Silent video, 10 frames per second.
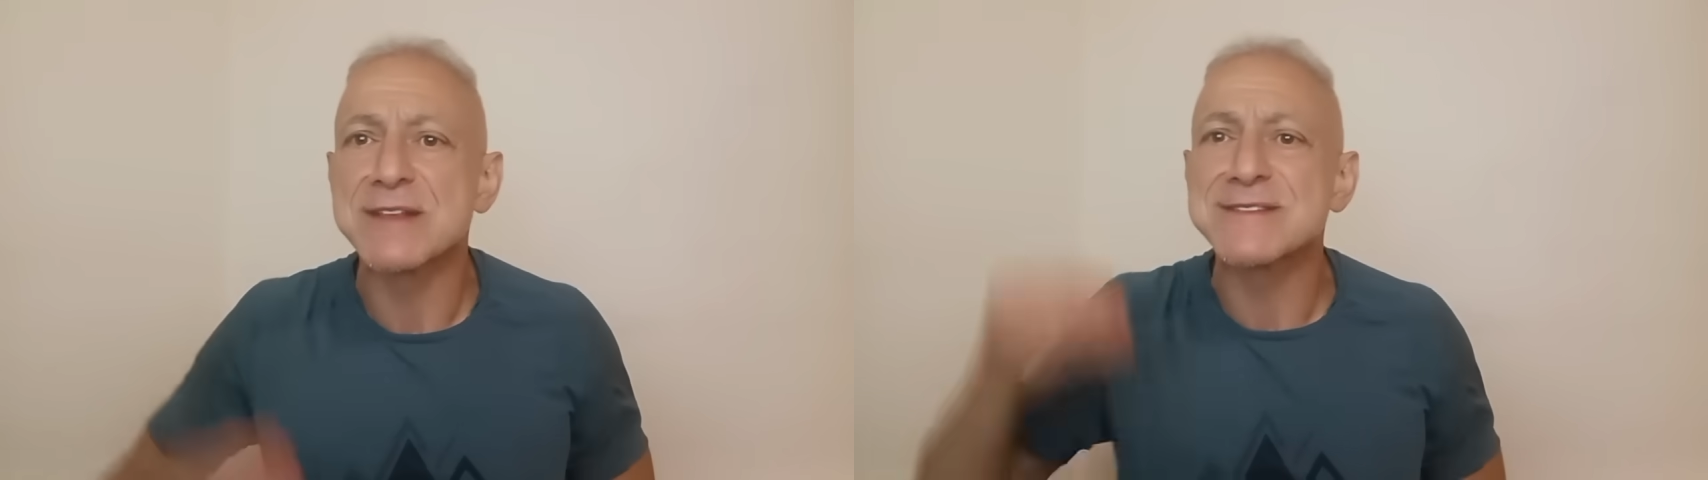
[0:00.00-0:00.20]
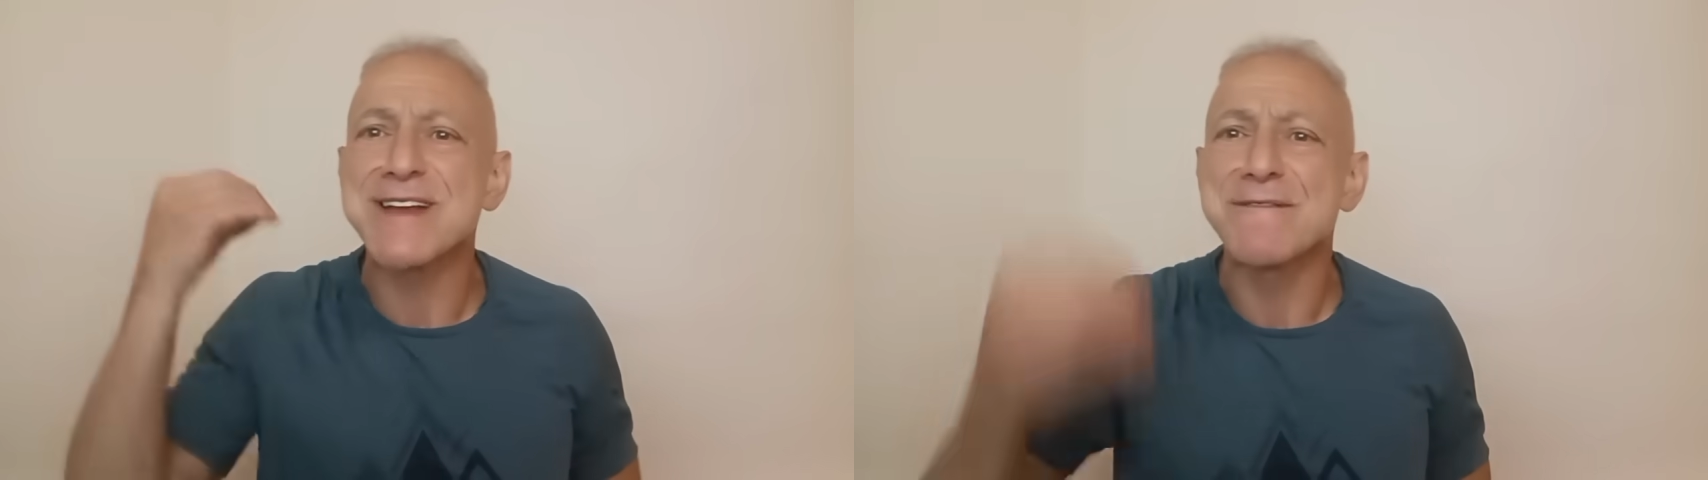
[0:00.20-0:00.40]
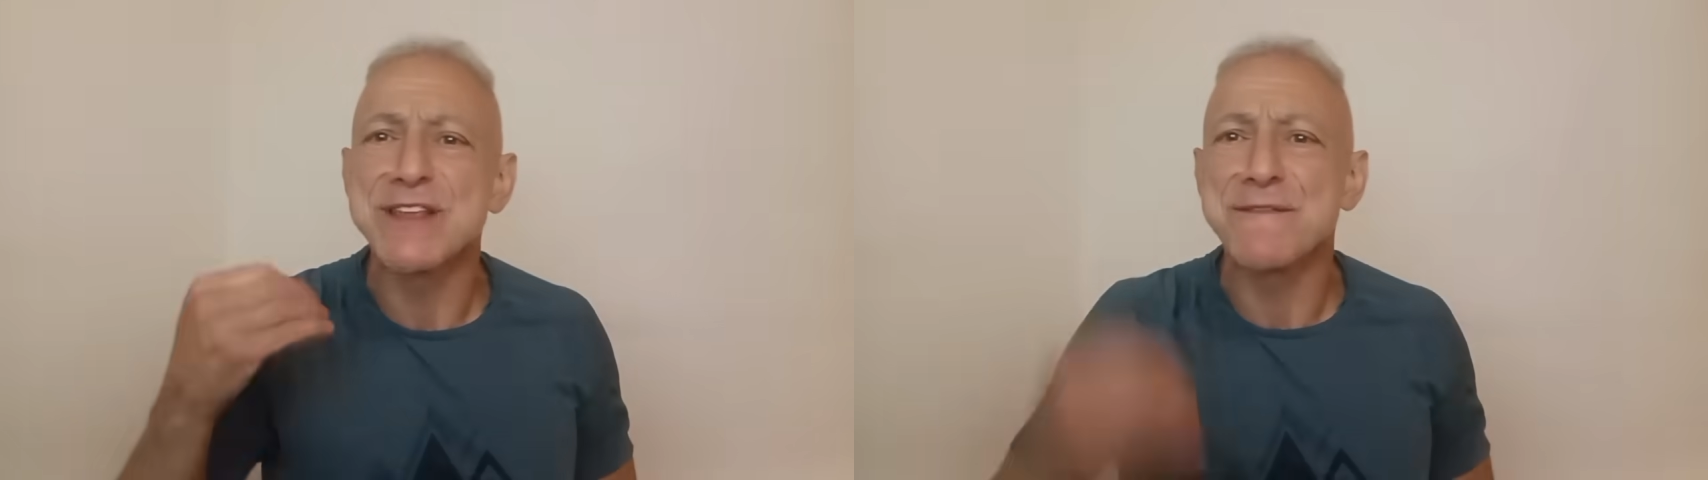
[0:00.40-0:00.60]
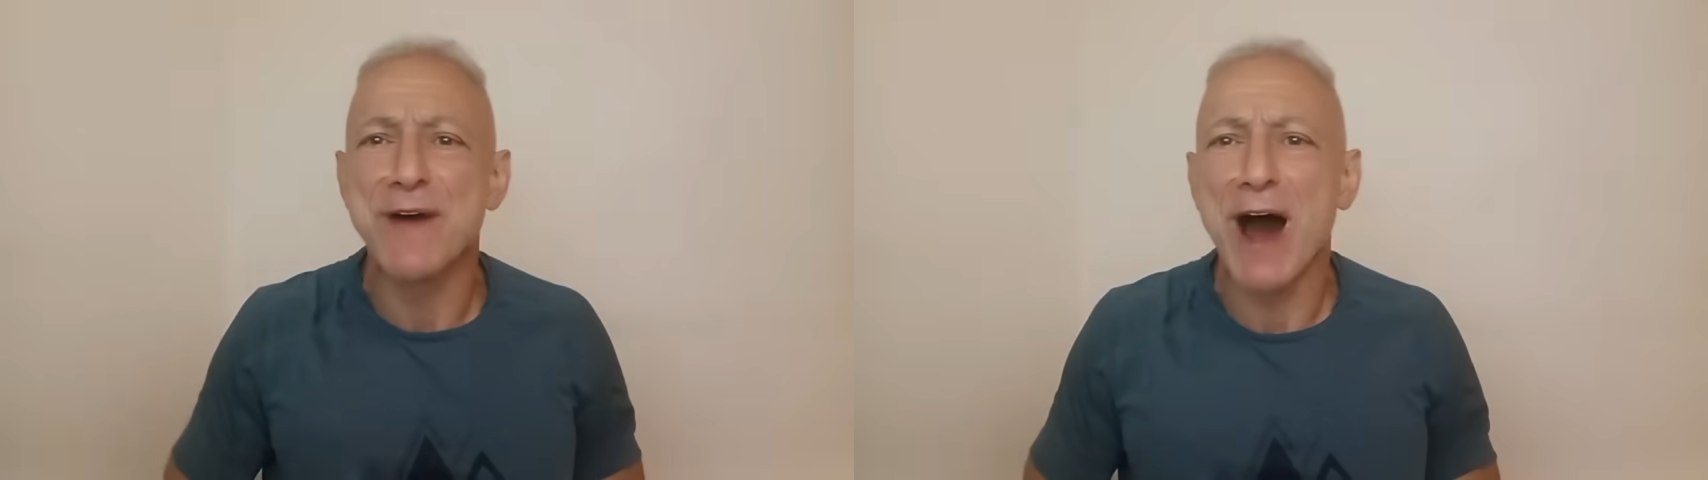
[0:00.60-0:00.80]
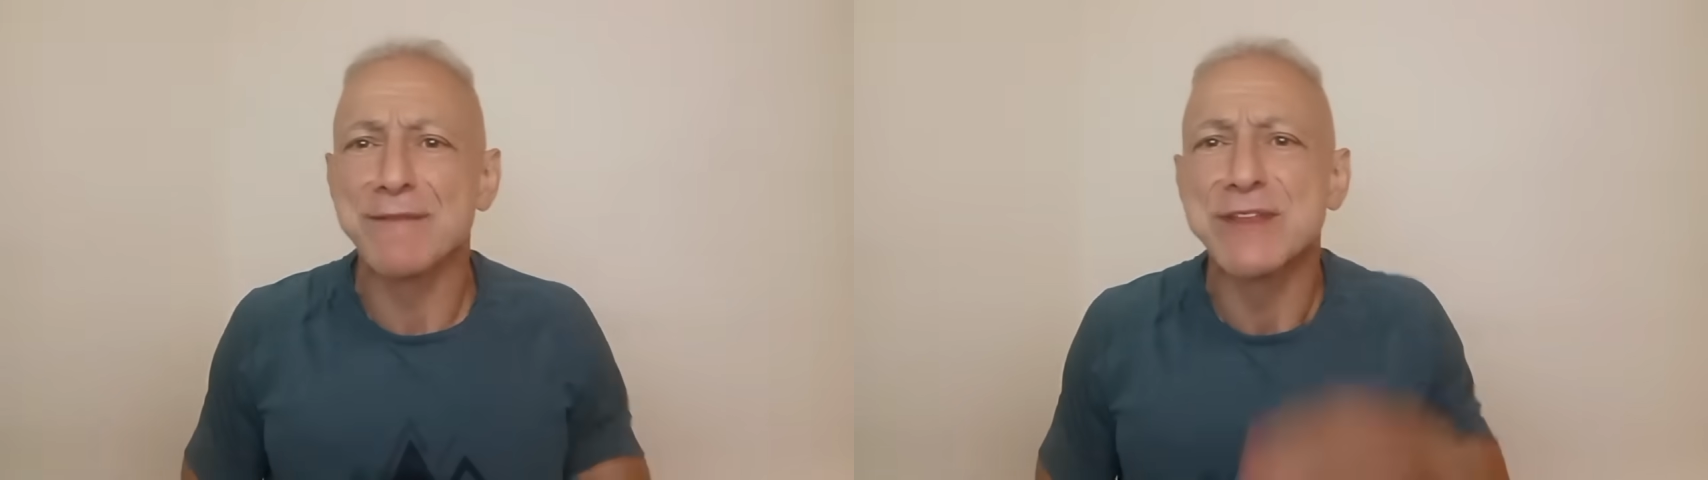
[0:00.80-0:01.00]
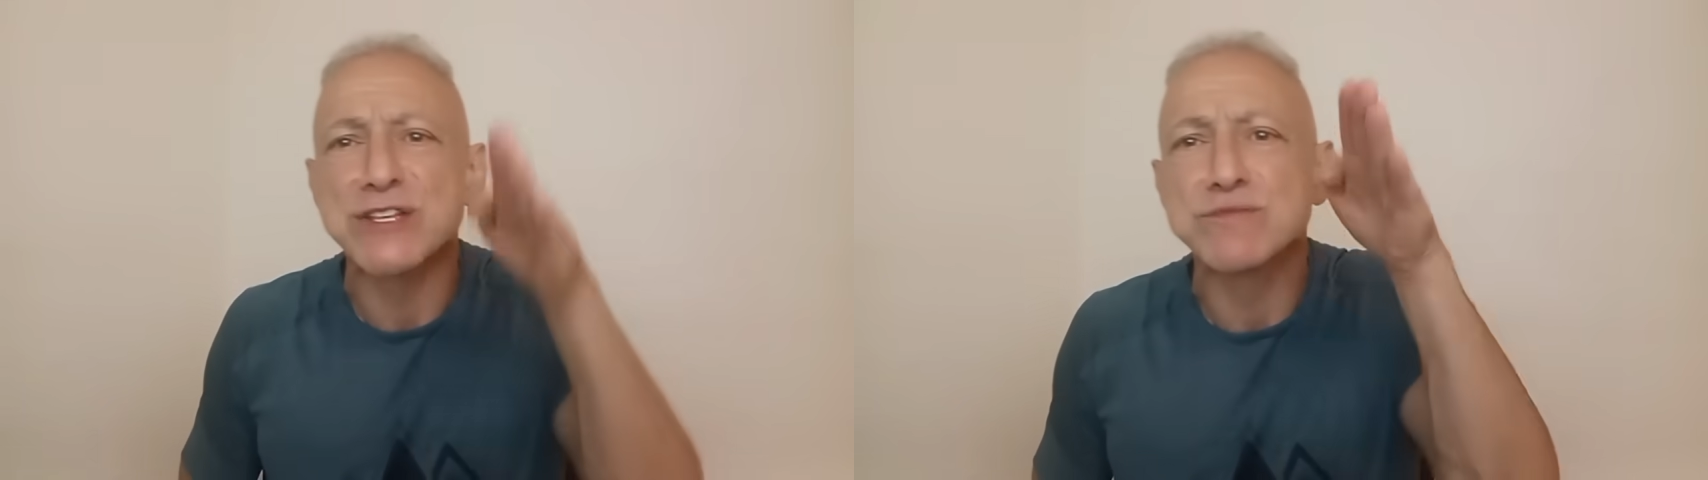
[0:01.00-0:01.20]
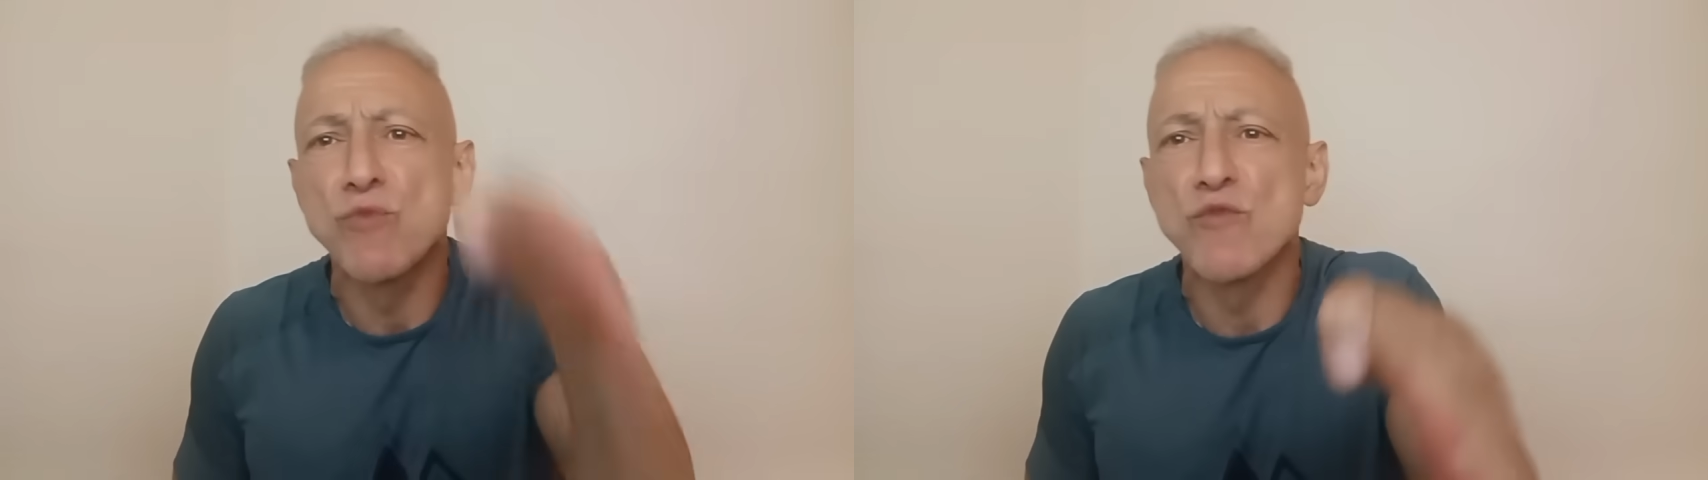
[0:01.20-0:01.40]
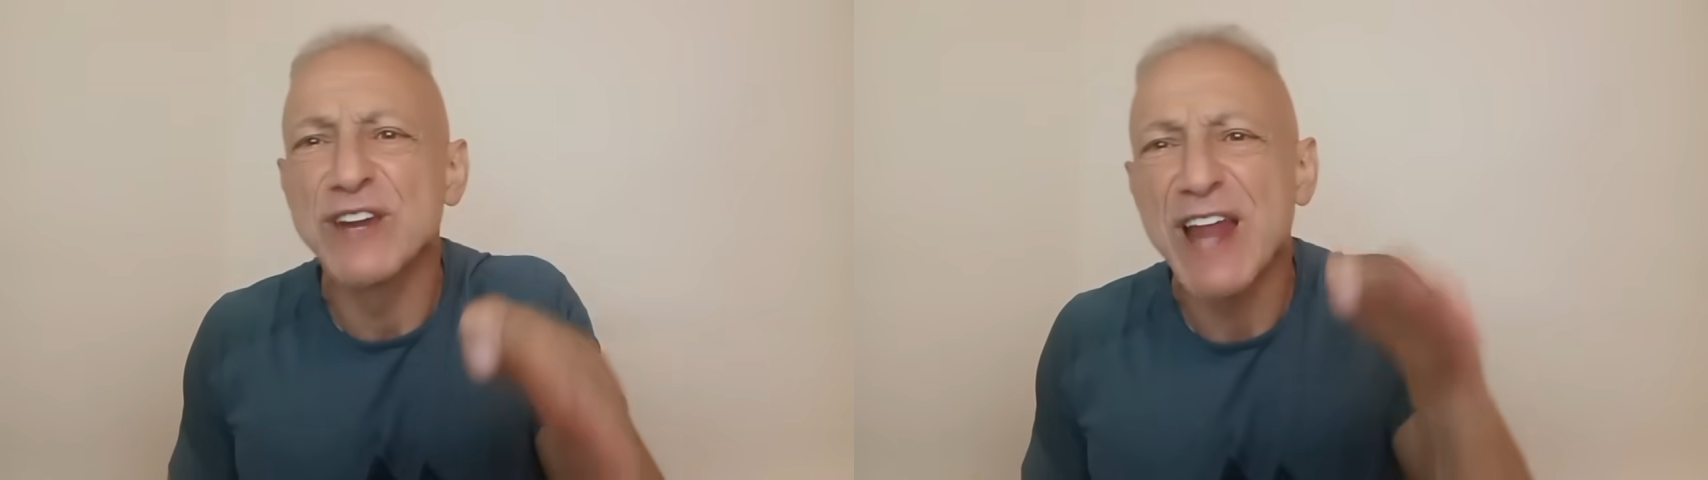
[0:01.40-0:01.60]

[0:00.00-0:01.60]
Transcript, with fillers: that's 75 that's moving